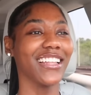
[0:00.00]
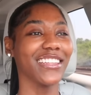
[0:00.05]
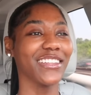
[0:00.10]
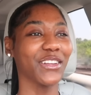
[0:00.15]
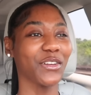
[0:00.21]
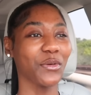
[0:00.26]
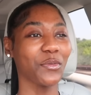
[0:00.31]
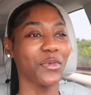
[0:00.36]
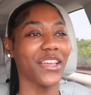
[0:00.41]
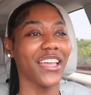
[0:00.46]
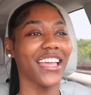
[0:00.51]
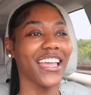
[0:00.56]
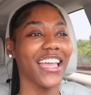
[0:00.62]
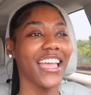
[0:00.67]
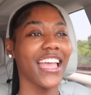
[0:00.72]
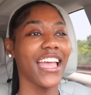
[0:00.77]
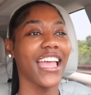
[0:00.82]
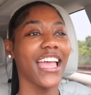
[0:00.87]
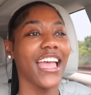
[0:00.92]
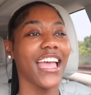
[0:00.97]
a little bit
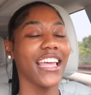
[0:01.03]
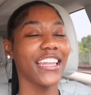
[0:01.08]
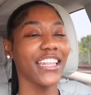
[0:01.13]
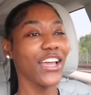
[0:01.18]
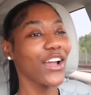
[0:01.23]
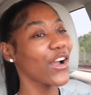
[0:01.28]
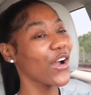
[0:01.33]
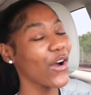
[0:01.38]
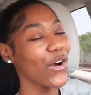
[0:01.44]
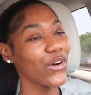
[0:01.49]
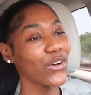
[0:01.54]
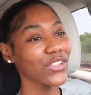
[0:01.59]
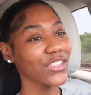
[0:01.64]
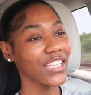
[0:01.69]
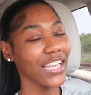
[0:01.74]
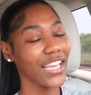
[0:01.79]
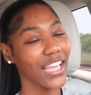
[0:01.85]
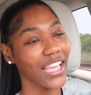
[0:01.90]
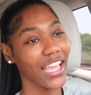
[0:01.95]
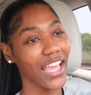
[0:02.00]
and did her own
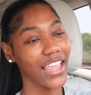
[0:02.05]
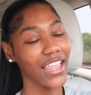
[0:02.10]
thing